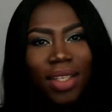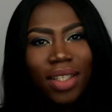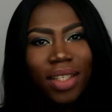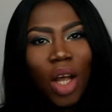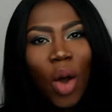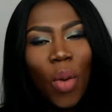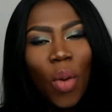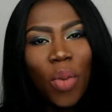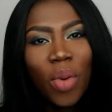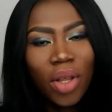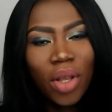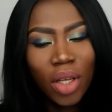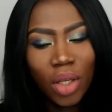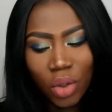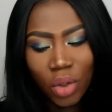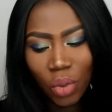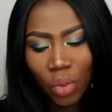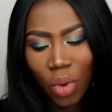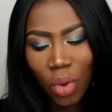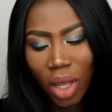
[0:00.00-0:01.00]
let's open
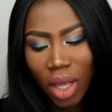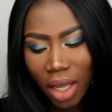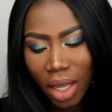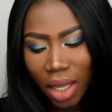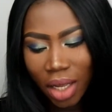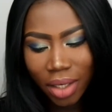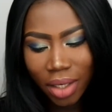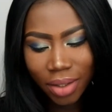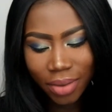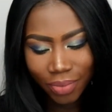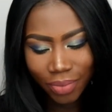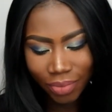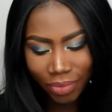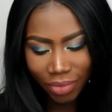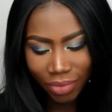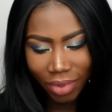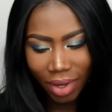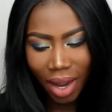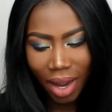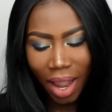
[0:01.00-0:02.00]
this wig.
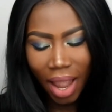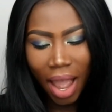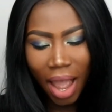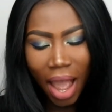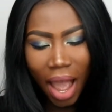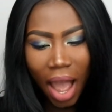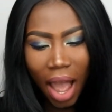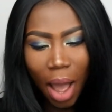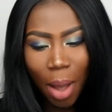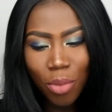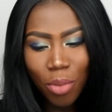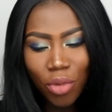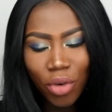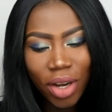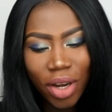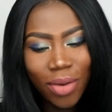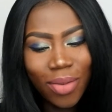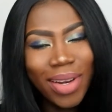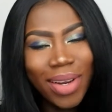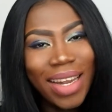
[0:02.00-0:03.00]
I'm
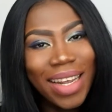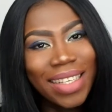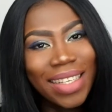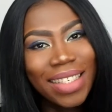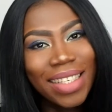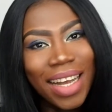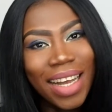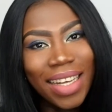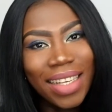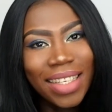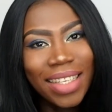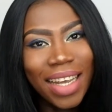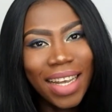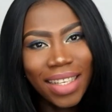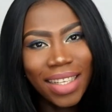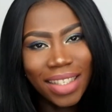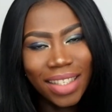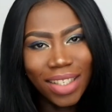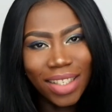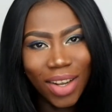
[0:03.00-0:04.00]
really
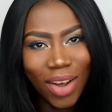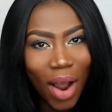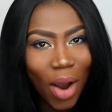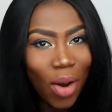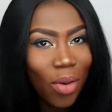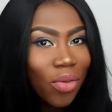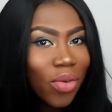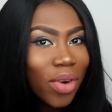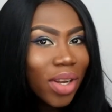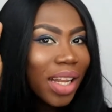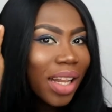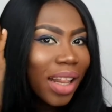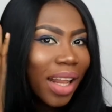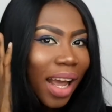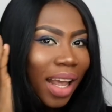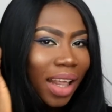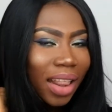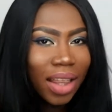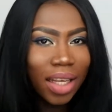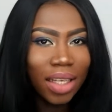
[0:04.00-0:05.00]
excited. You know, I really
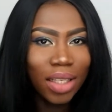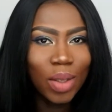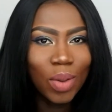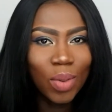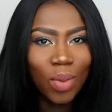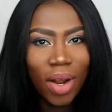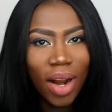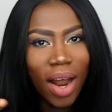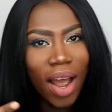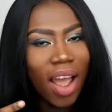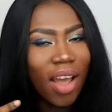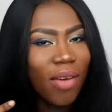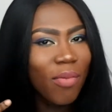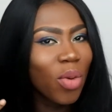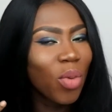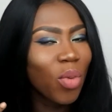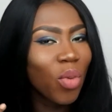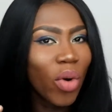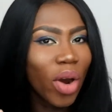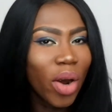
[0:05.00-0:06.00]
like this one. I
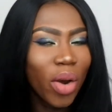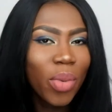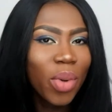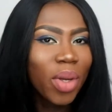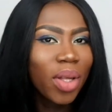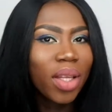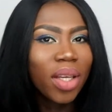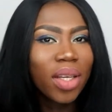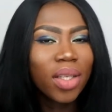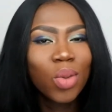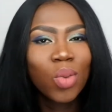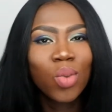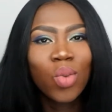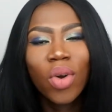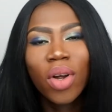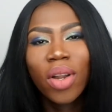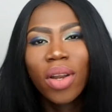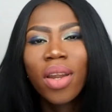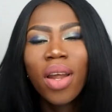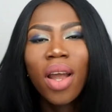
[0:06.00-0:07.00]
have been wearing this
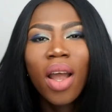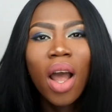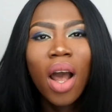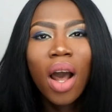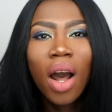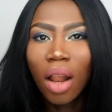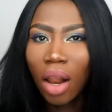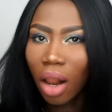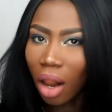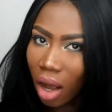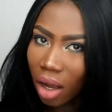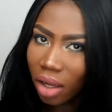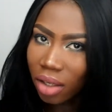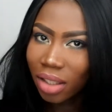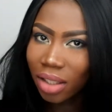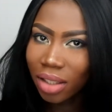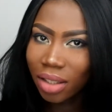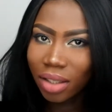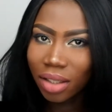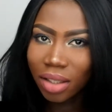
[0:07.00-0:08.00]
one a lot